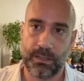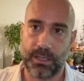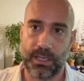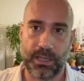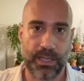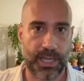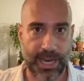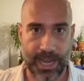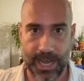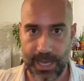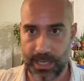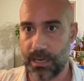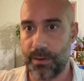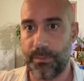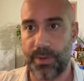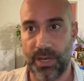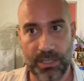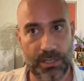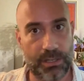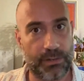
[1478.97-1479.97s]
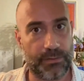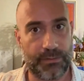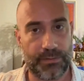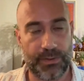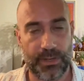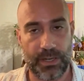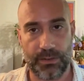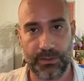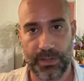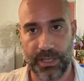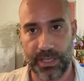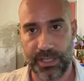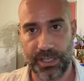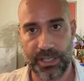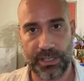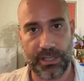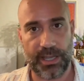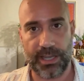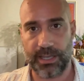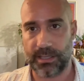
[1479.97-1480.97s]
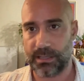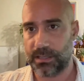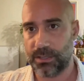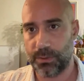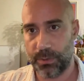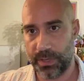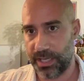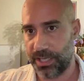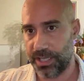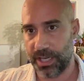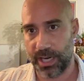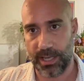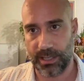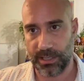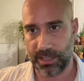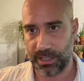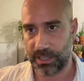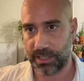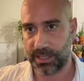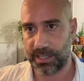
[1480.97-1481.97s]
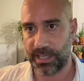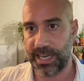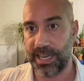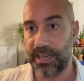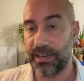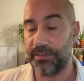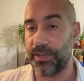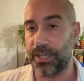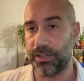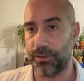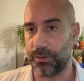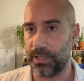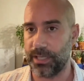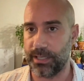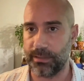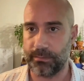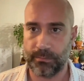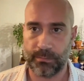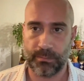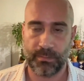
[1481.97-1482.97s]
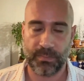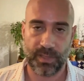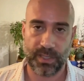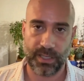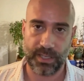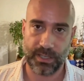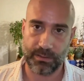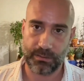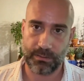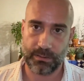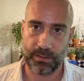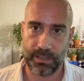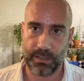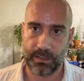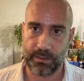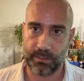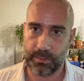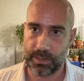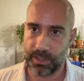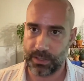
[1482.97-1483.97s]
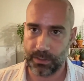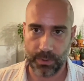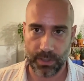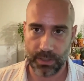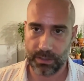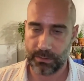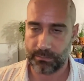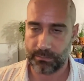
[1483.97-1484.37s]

And they ask a bunch of they ask 20 geologists individually, so they weren't